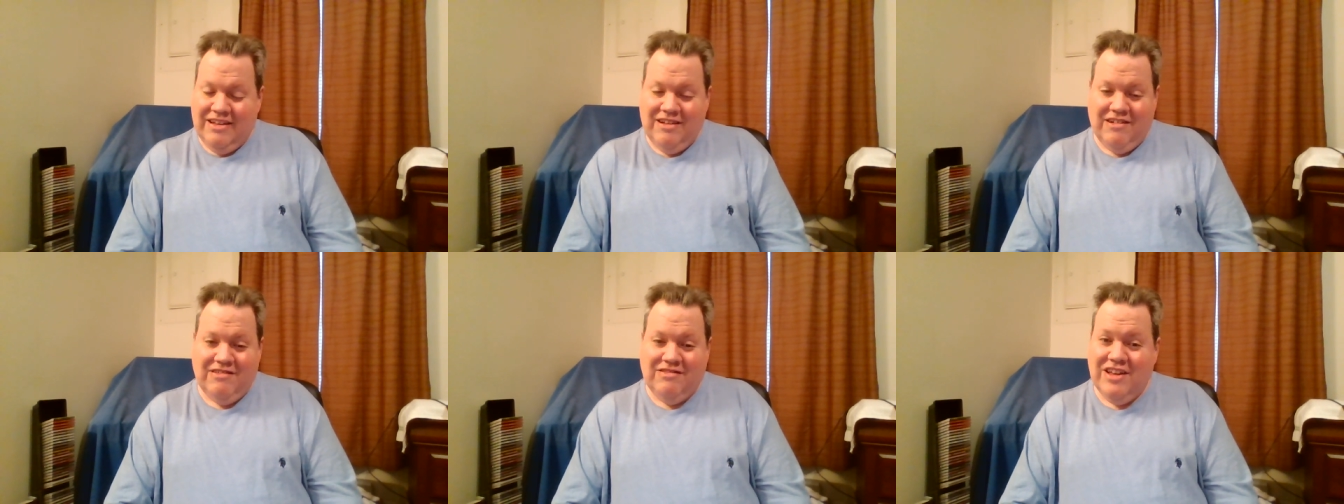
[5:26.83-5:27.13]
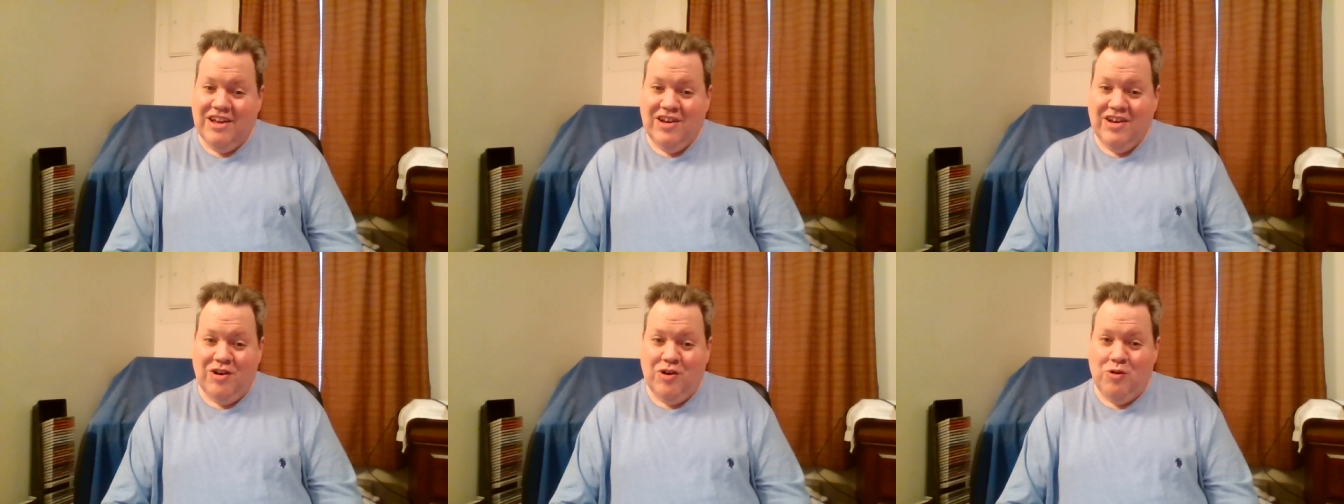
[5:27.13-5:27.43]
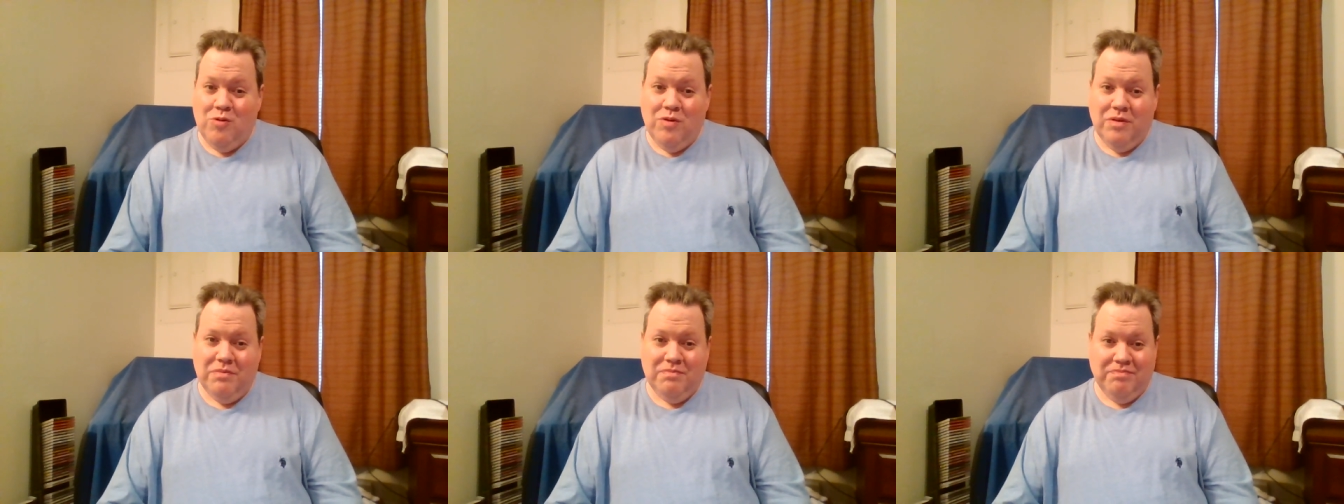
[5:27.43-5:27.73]
Who
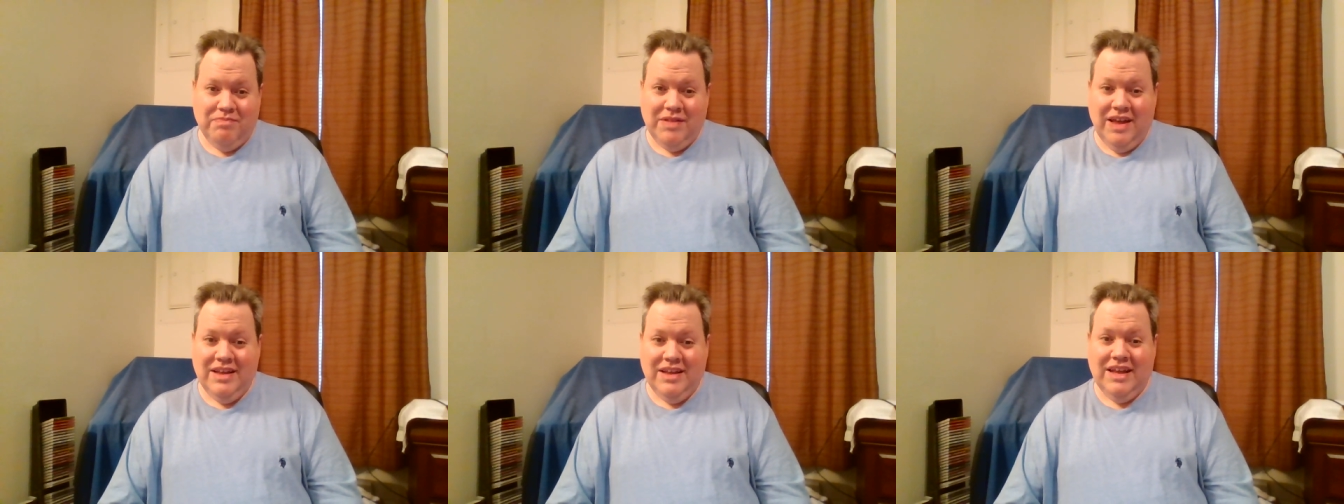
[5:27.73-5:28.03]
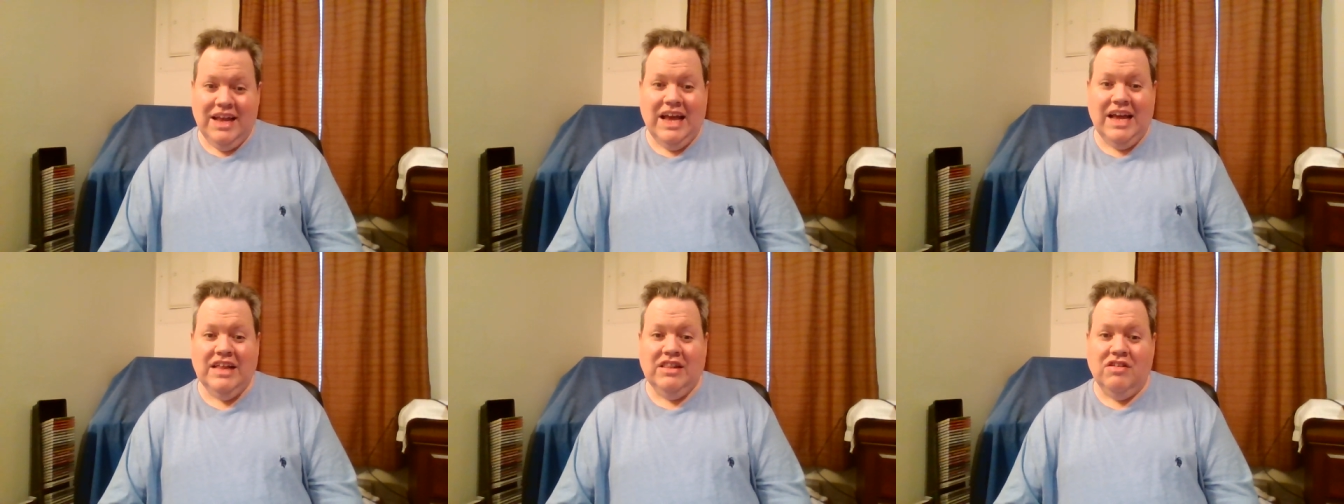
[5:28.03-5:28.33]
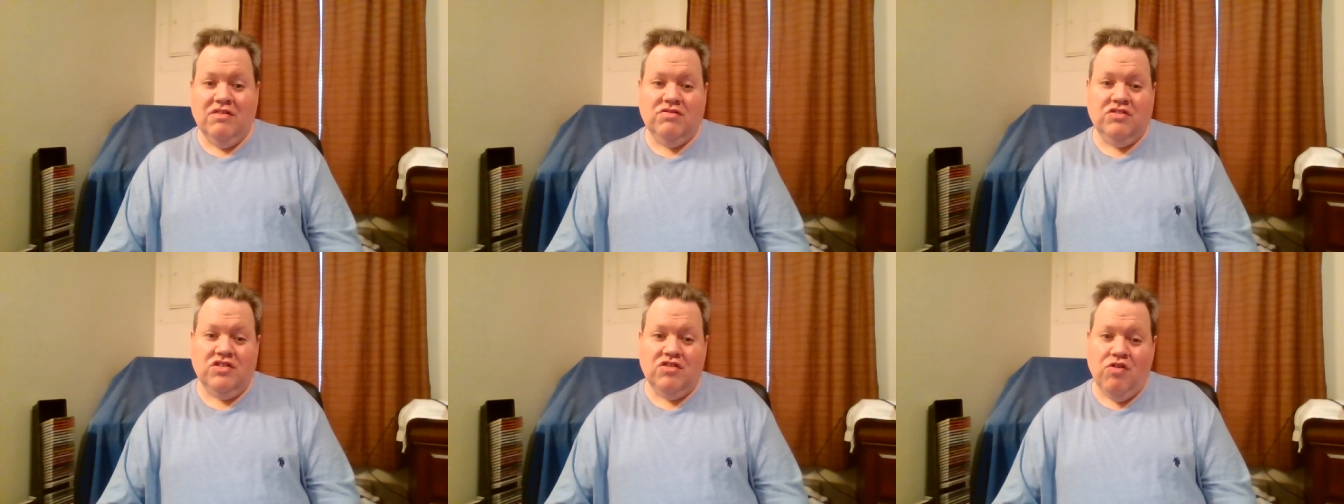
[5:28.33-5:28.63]
knew? in
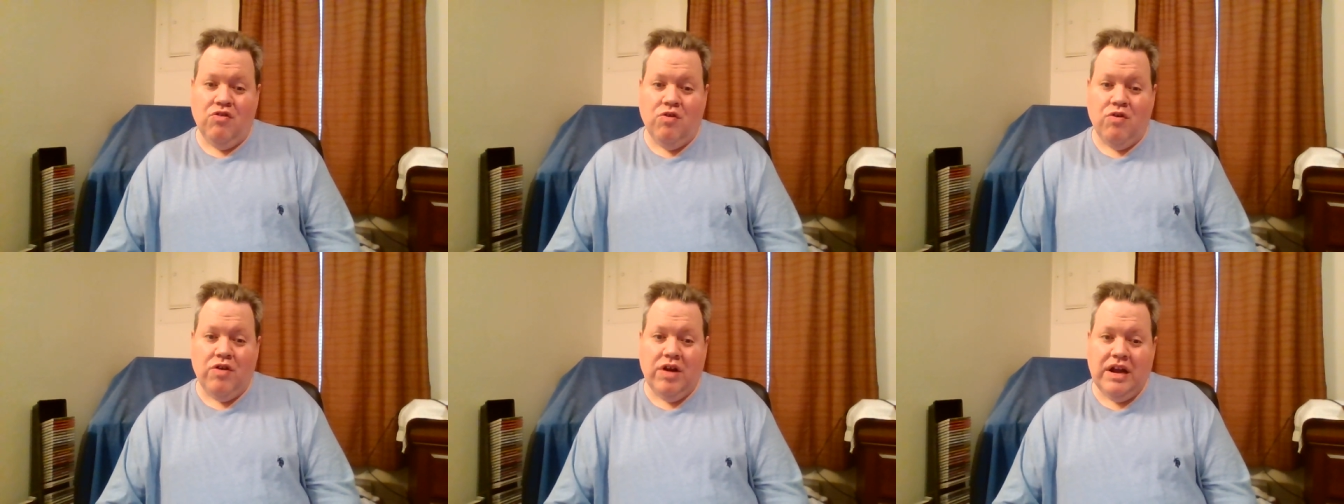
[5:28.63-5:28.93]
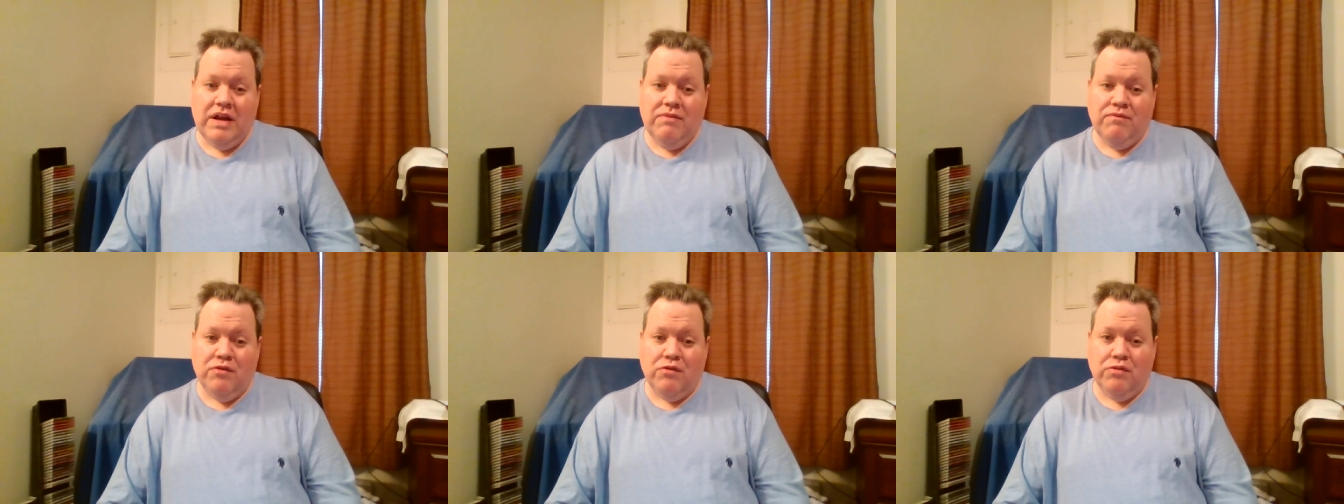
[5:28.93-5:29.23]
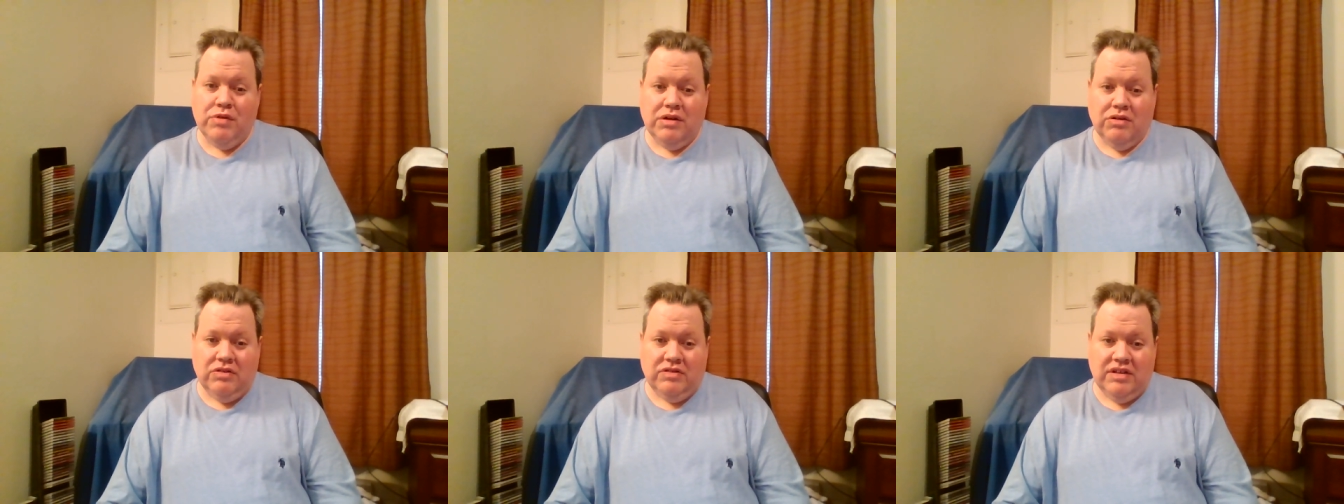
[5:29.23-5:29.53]
the story for
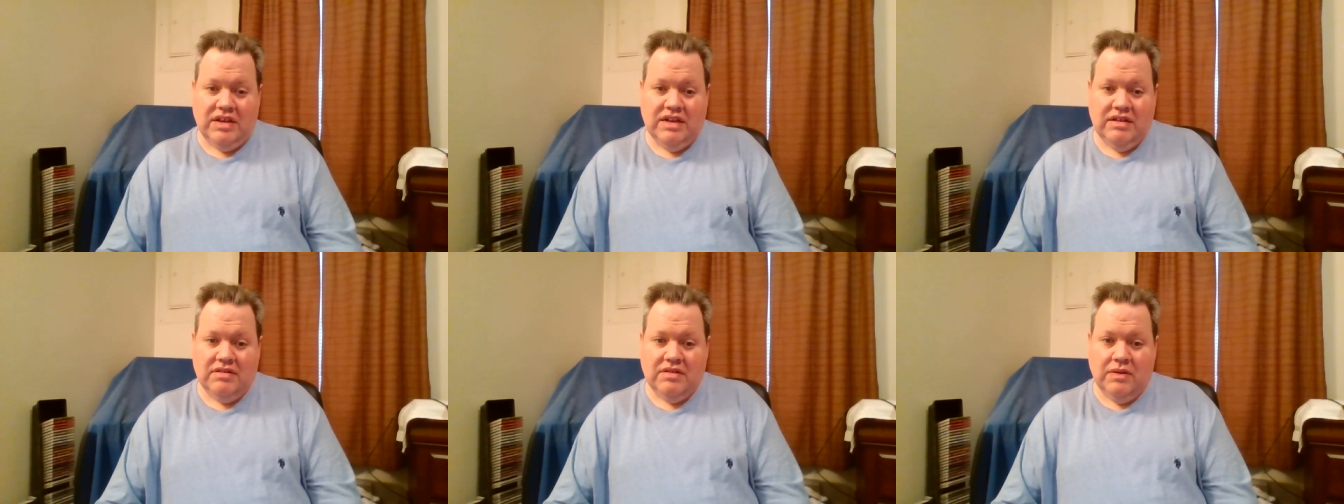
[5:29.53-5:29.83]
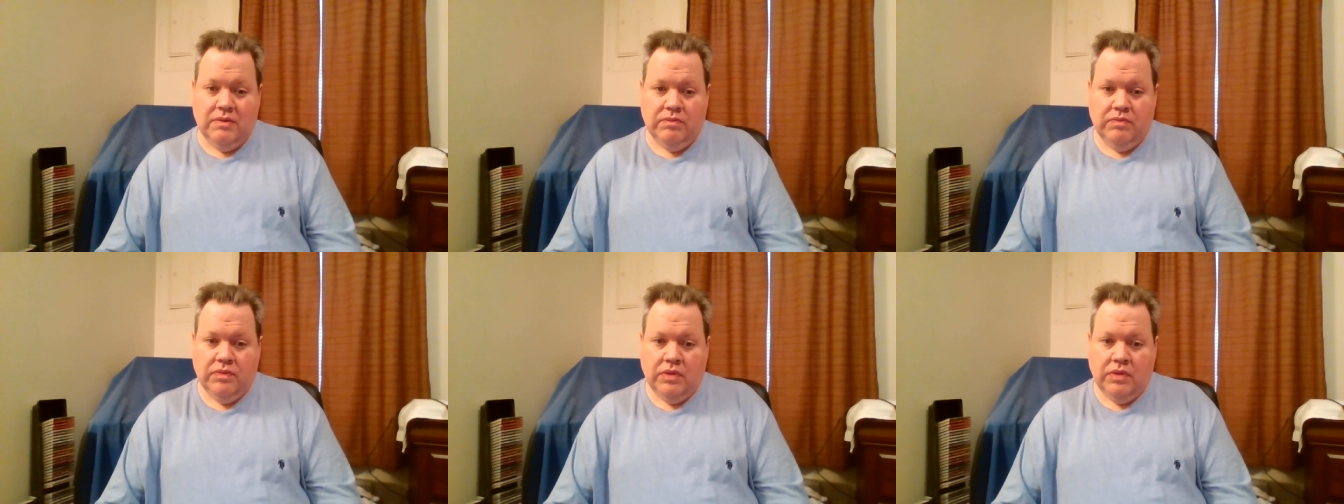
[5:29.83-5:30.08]
realsies.